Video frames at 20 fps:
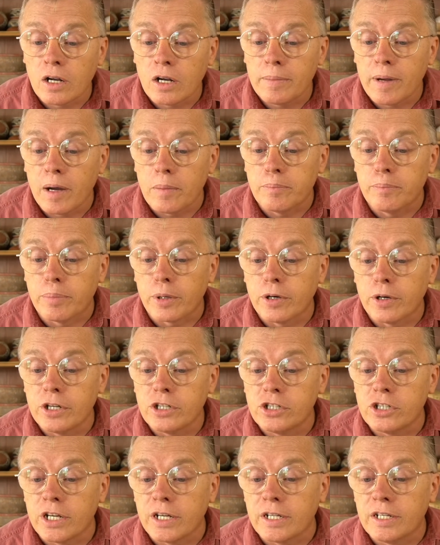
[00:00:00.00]
about
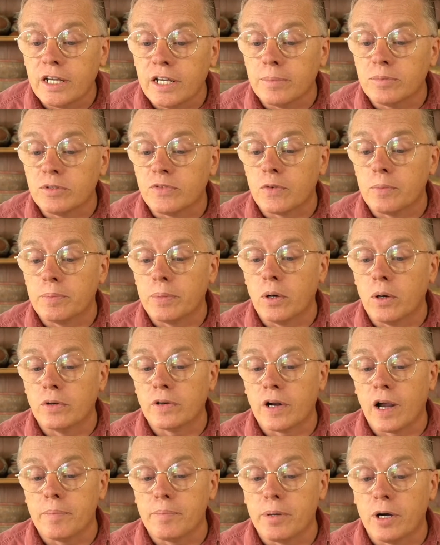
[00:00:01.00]
burnishing tips for bone
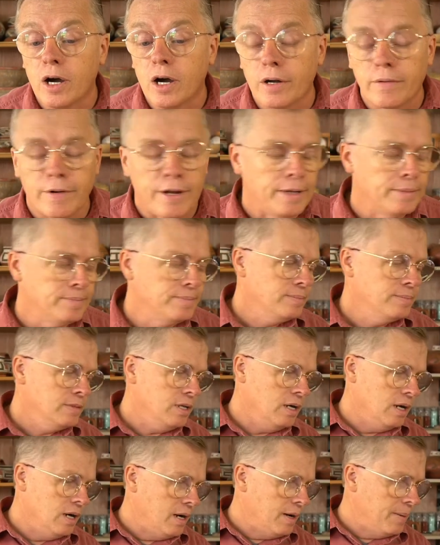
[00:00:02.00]
dry pottery.
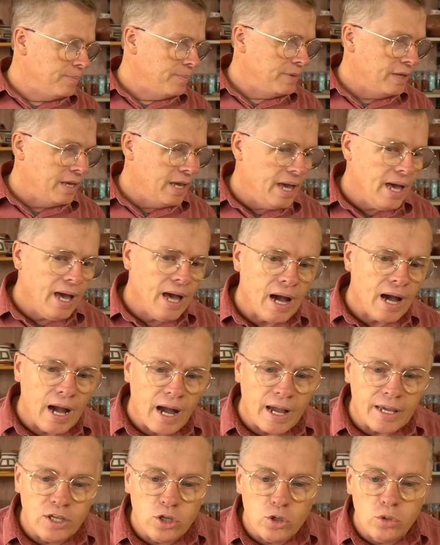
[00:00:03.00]
Um, yeah, I
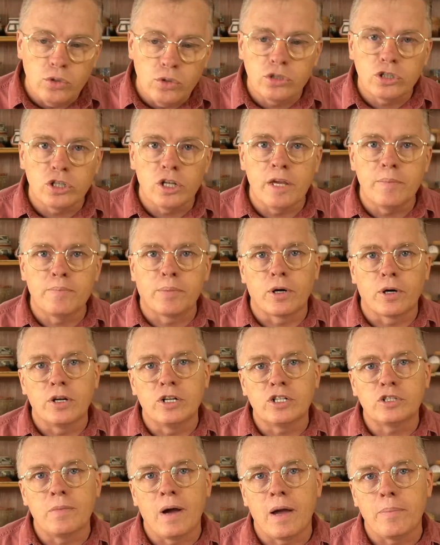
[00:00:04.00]
usually
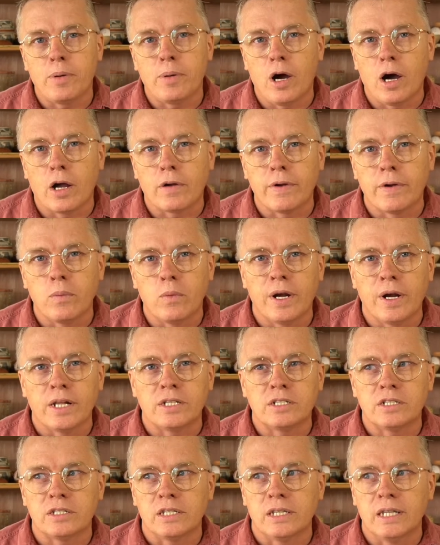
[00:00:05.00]
burnish my pottery when
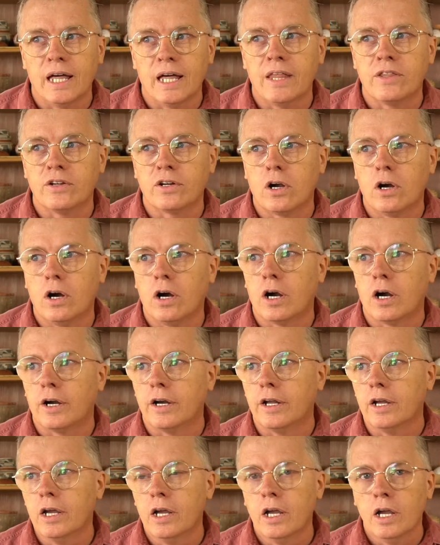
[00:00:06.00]
it's leather hard.
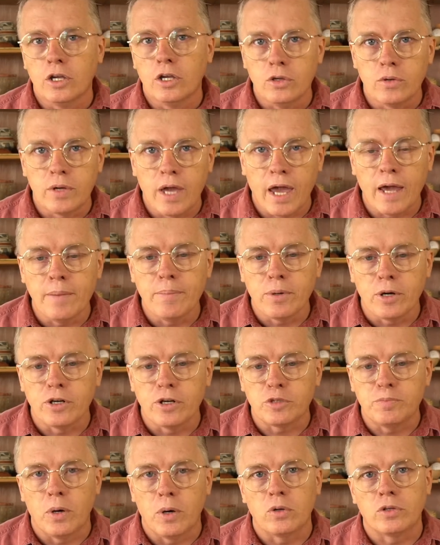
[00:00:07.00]
You can burnish
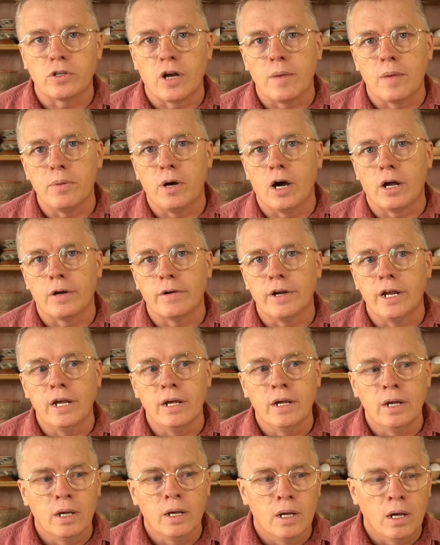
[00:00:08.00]
bone dry pottery,
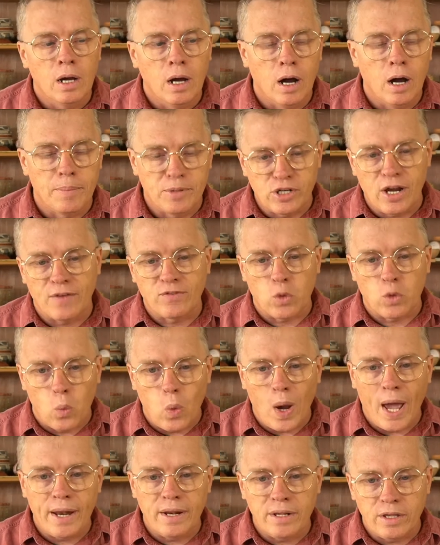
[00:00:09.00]
uh, but you have to
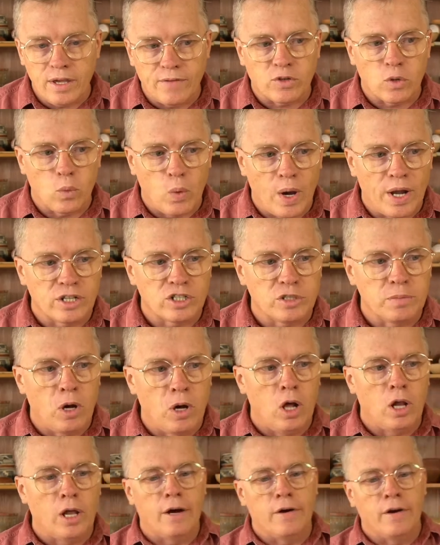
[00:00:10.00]
wet. You have to wet a
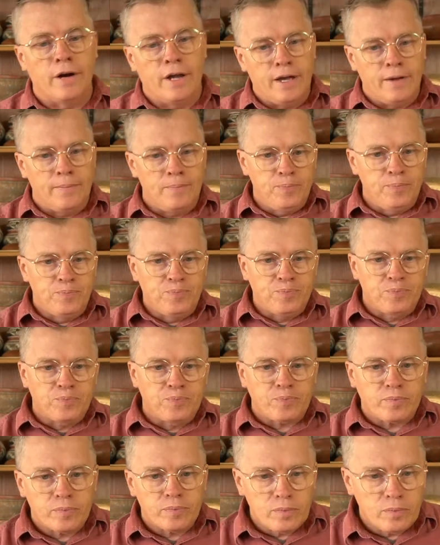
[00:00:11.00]
small area.
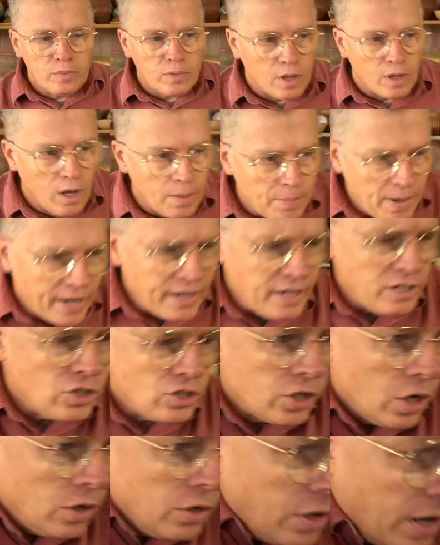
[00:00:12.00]
Um, I can
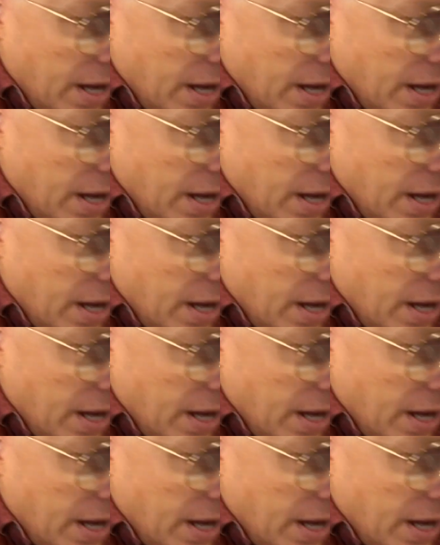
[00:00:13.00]
show you. I